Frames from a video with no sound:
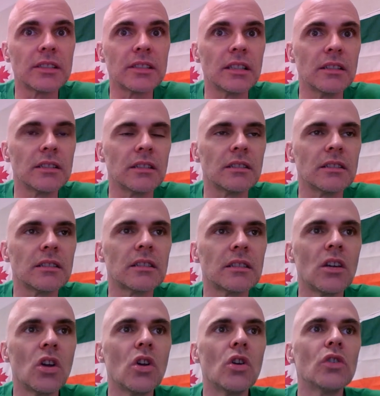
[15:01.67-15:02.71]
on the
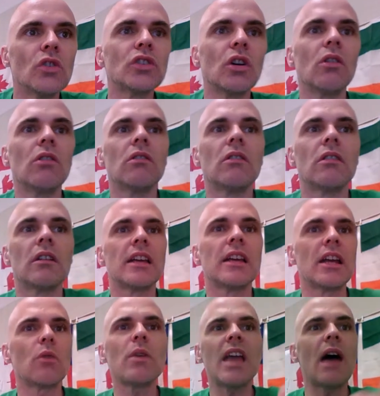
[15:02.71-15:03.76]
citizens. So
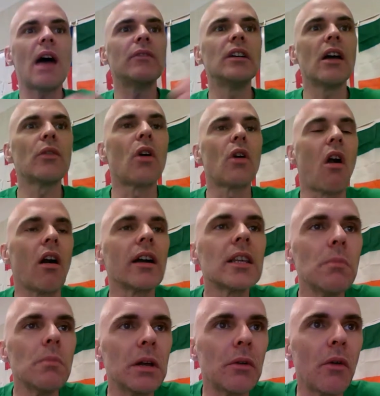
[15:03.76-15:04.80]
here we have another
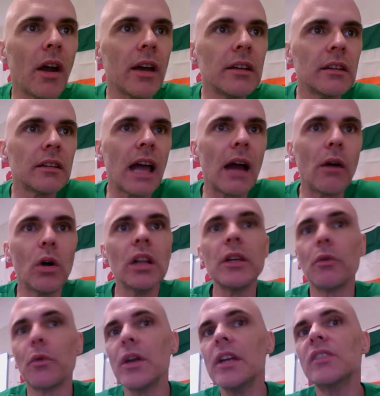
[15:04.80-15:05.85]
argument, right? That
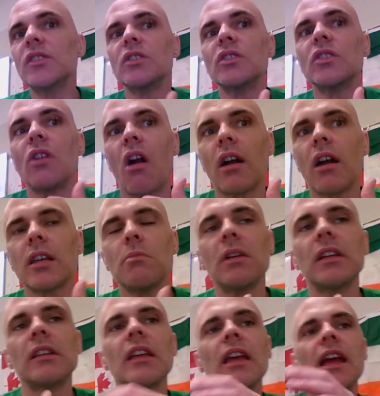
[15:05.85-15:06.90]
really reads as an
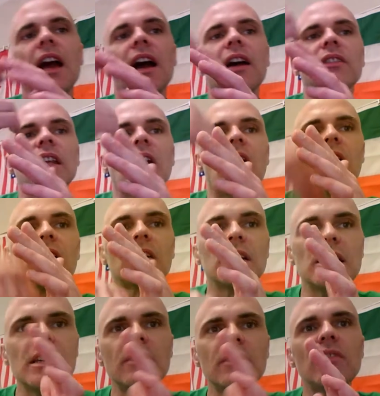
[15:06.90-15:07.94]
argument. And then
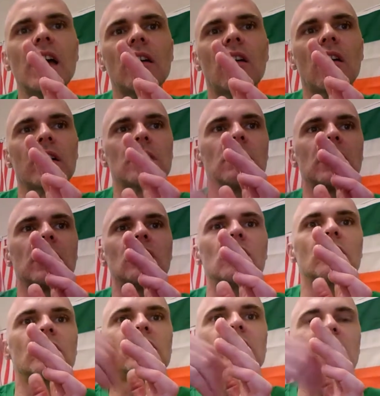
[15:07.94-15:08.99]
underneath that argument,
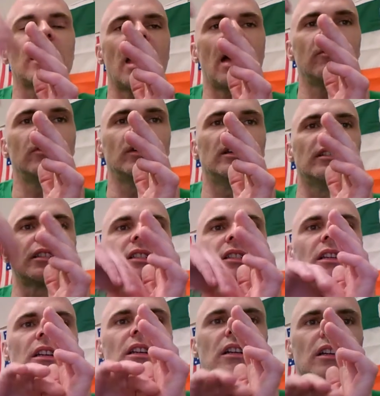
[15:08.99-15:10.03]
you'd say
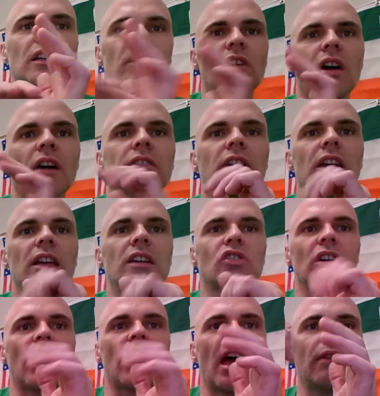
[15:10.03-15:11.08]
evidence,
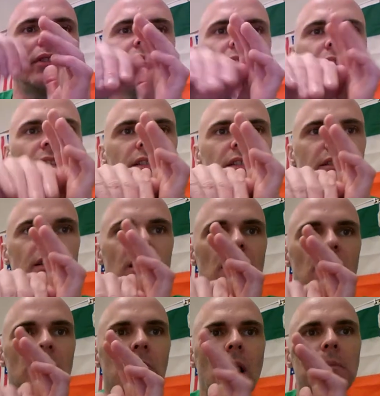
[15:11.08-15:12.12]
indoctrination, evidence,
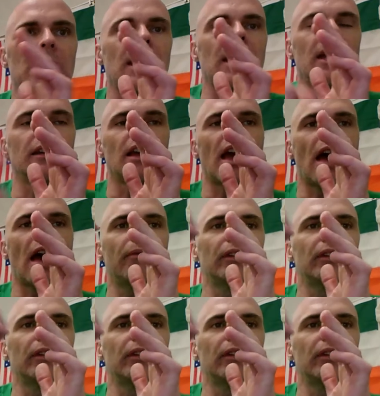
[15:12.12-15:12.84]
propaganda,